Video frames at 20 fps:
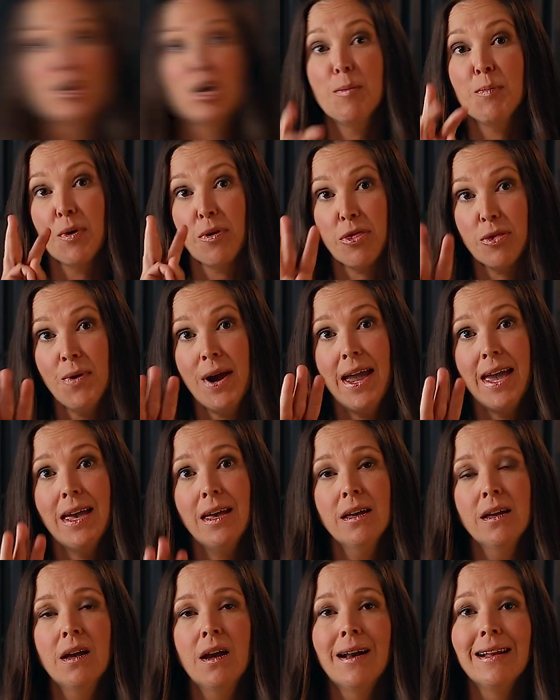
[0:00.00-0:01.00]
Number
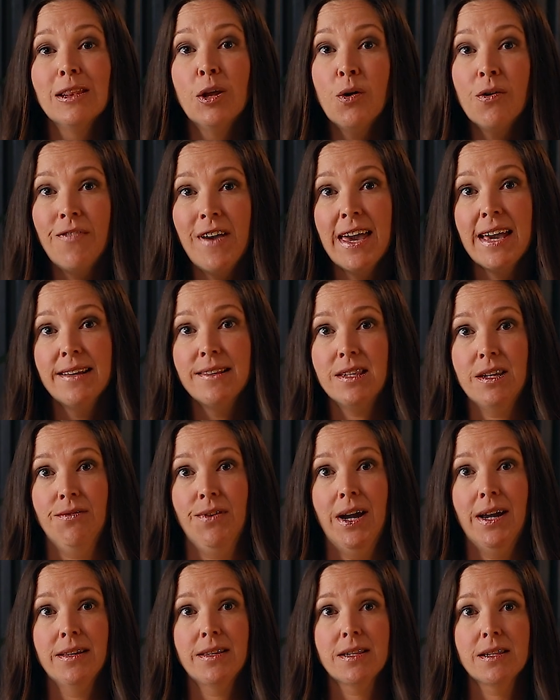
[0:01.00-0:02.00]
three, low vacancy
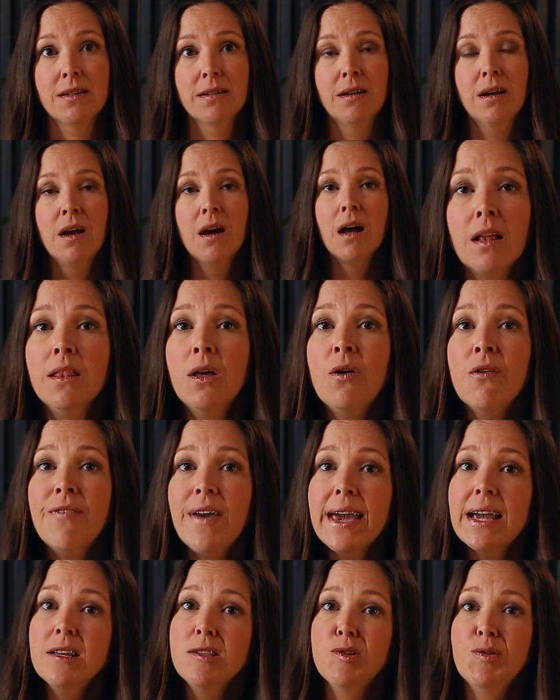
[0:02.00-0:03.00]
rates. A low
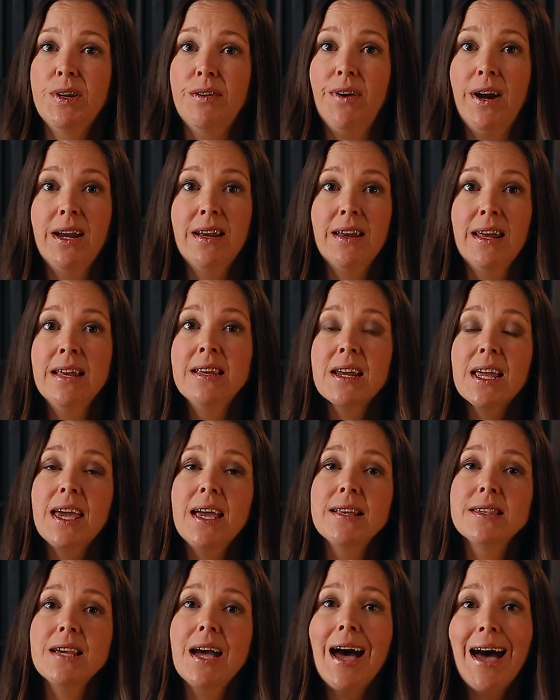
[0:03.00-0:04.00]
vacancy rate
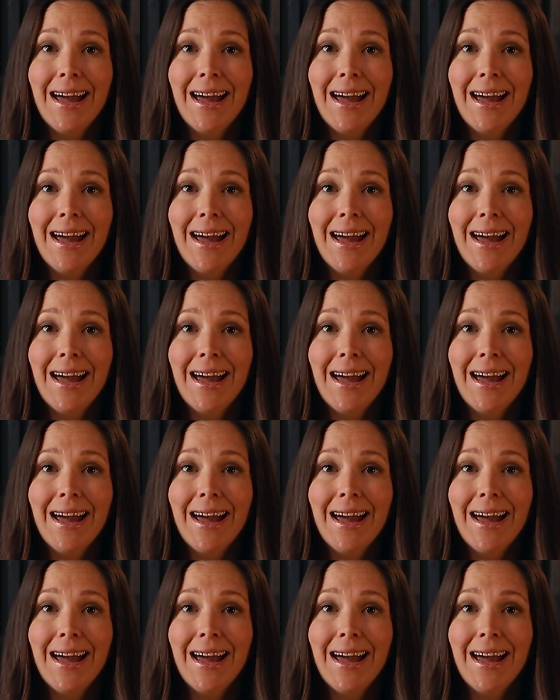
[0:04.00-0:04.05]
indicates a